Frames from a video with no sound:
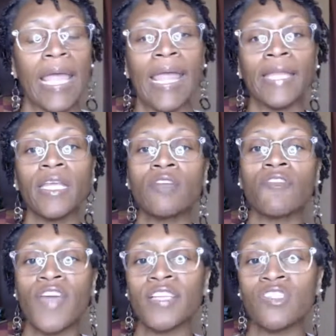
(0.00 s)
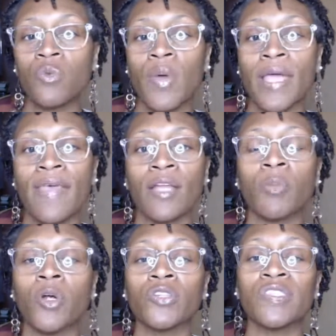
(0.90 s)
and it affects the way that a
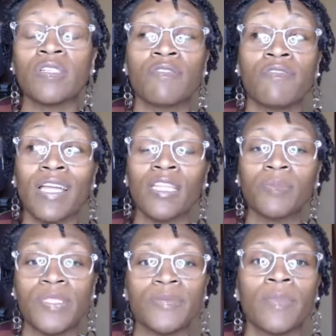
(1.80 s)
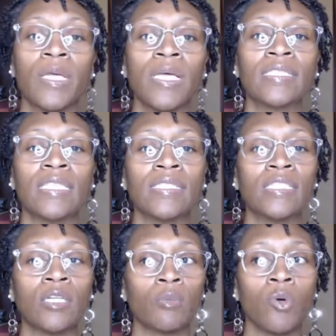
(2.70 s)
person develops since
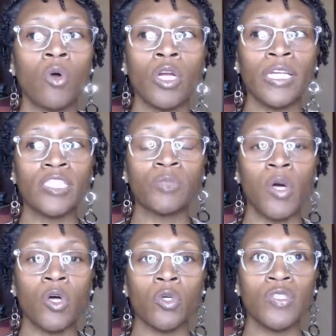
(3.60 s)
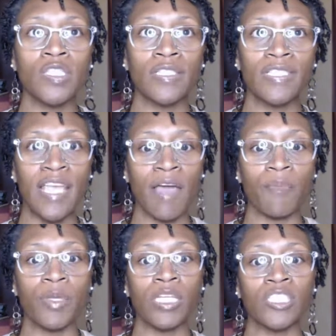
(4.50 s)
they're more exposed, since they
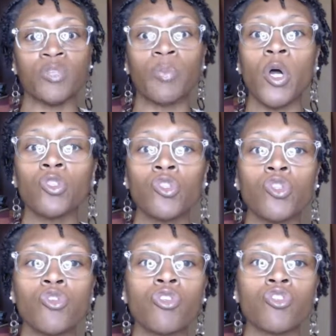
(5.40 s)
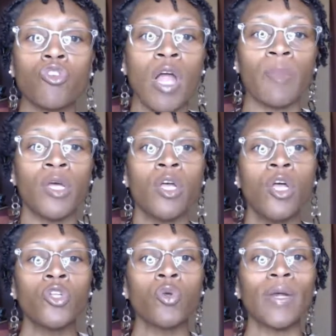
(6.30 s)
have been exposed to the trauma
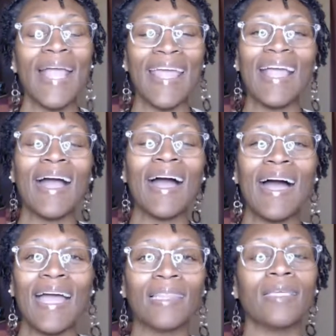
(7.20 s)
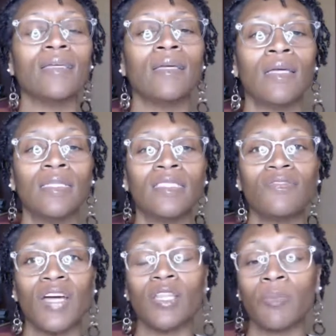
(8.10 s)
during a highly
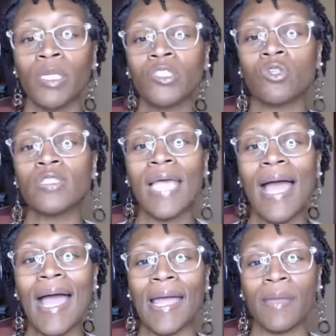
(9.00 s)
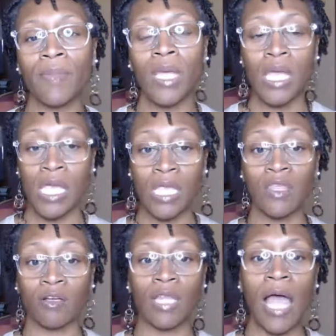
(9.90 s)
developmental time in
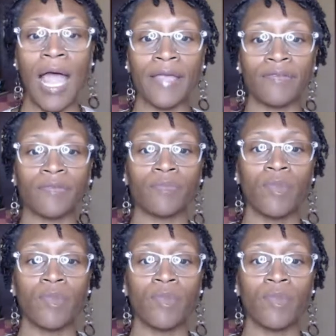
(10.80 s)
their life.